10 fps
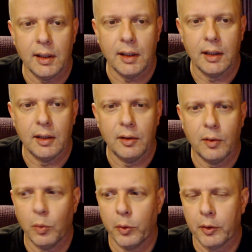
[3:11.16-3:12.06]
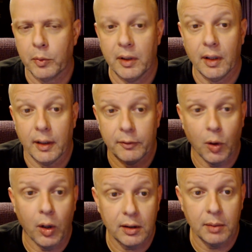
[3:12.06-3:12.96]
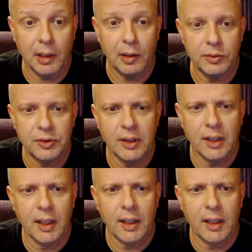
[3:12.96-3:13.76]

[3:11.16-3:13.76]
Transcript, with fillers: and the Warrior Queen and I have talked about.